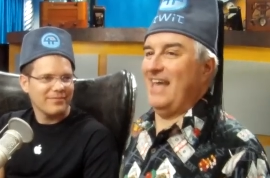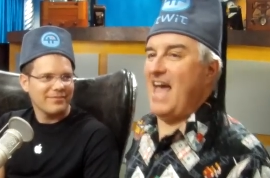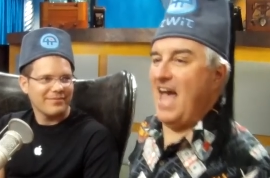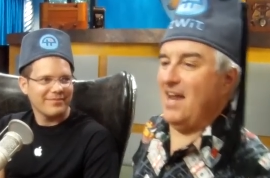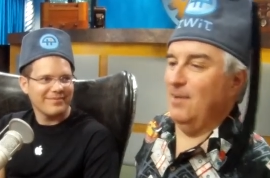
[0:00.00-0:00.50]

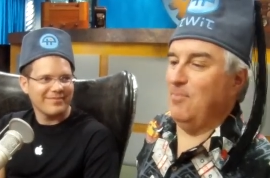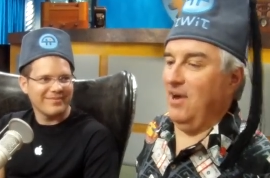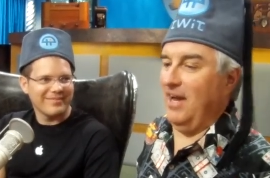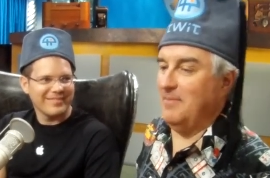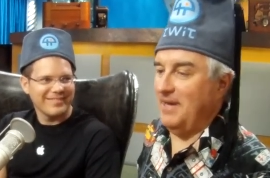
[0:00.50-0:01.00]
Speaker 1: that'll
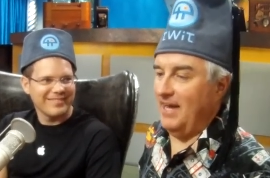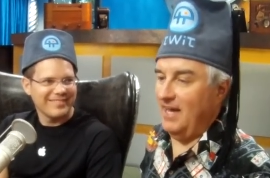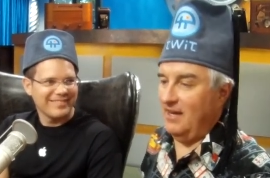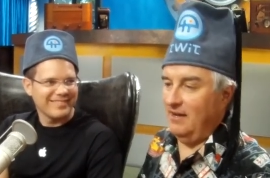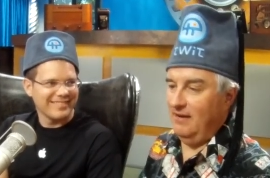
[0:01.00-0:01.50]
bring them
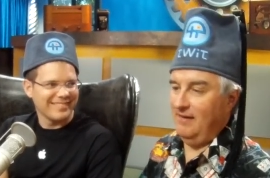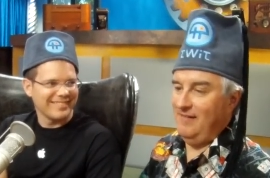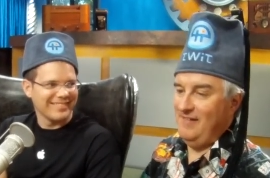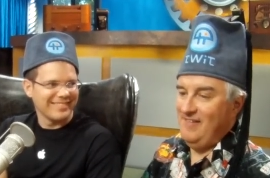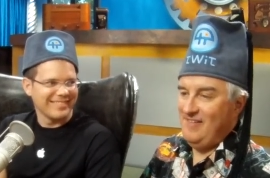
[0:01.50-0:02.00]
in. Big,